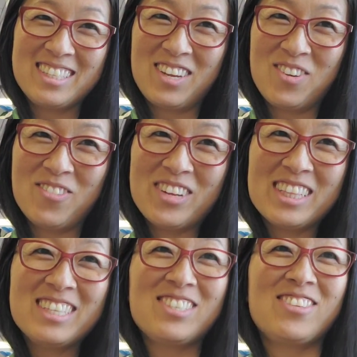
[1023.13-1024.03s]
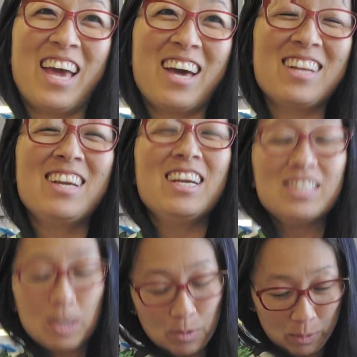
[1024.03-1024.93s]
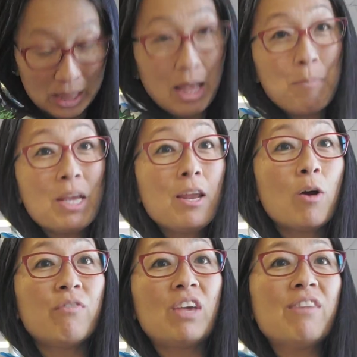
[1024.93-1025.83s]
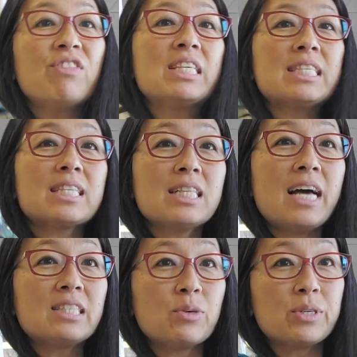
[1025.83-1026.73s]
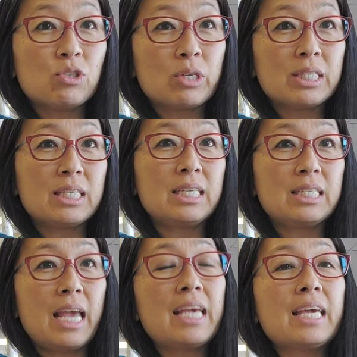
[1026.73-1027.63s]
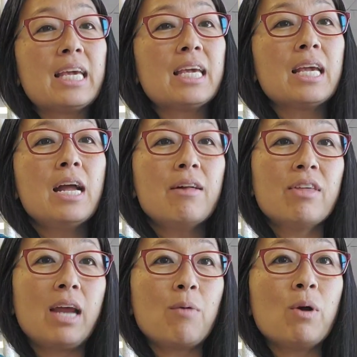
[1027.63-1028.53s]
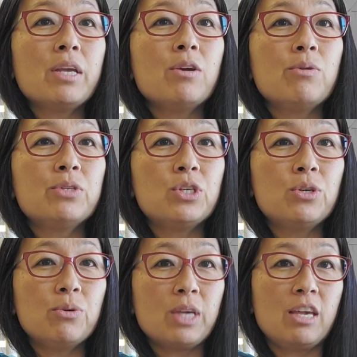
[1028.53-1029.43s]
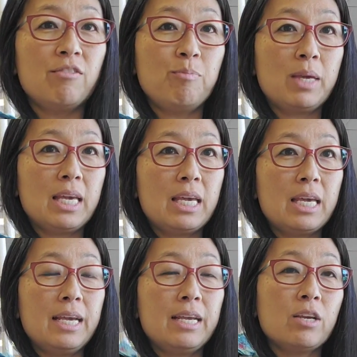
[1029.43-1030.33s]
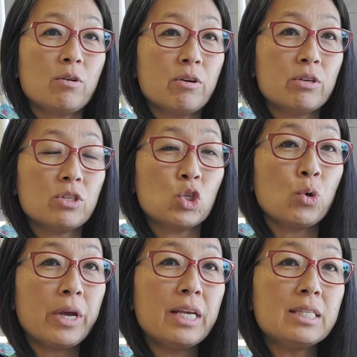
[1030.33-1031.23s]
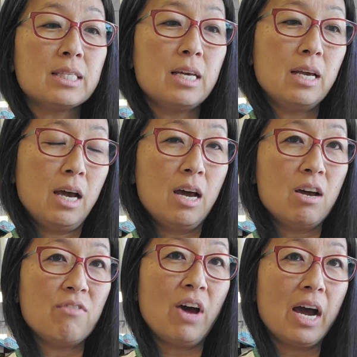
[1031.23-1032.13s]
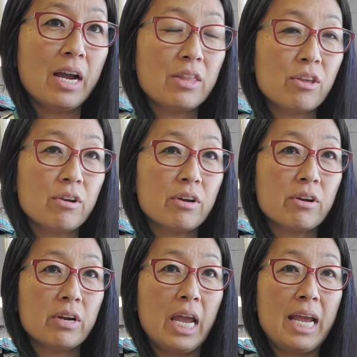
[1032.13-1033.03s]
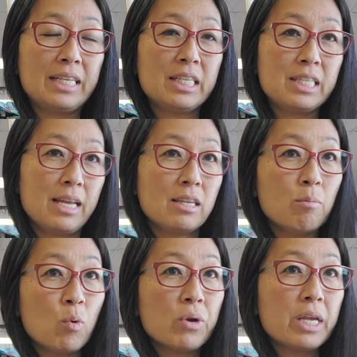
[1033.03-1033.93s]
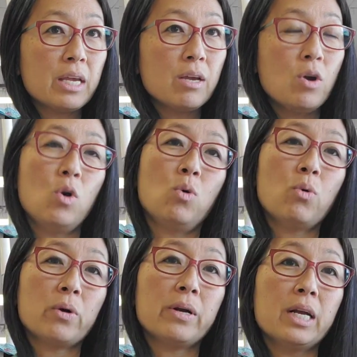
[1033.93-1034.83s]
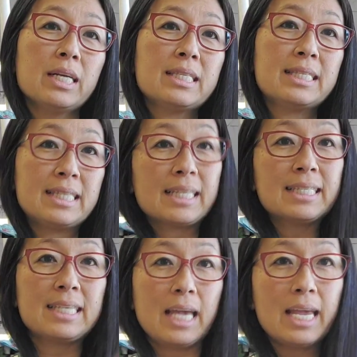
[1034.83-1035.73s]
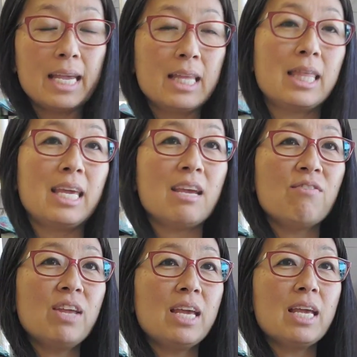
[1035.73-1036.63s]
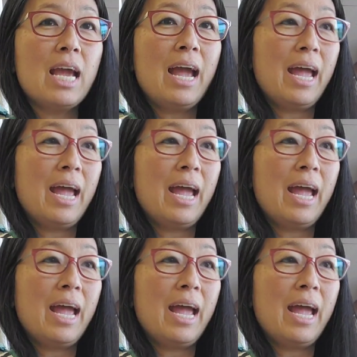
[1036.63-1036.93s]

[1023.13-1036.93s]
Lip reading: I don't really do that. So let me know if this is a class you're interested in taking, then I want you to give me your choice of either 8 to 10 in the morning or 6 to 8 in the evening.